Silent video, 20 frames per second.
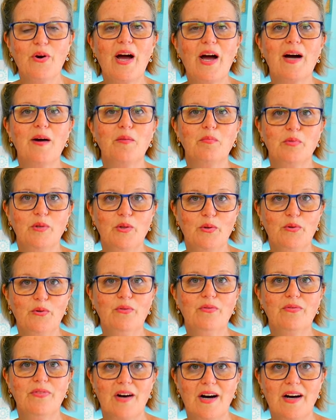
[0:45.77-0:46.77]
our
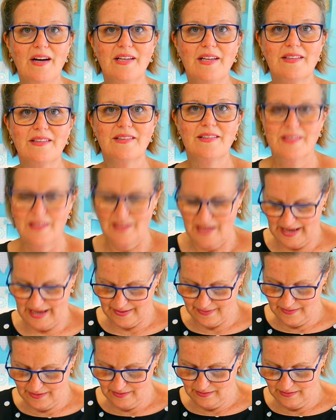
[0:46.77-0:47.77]
blue vines
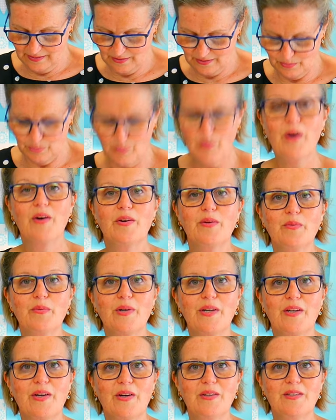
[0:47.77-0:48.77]
and this is what
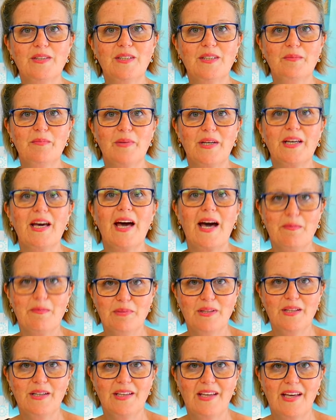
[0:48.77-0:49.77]
we're going to be
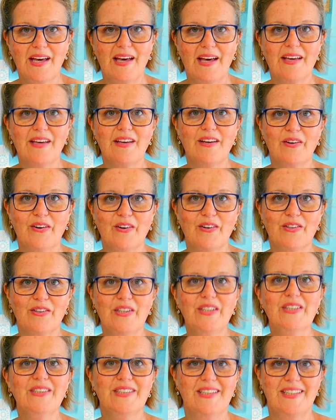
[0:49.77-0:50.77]
appliquing
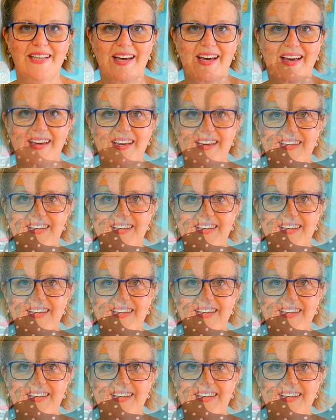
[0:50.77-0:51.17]
on today.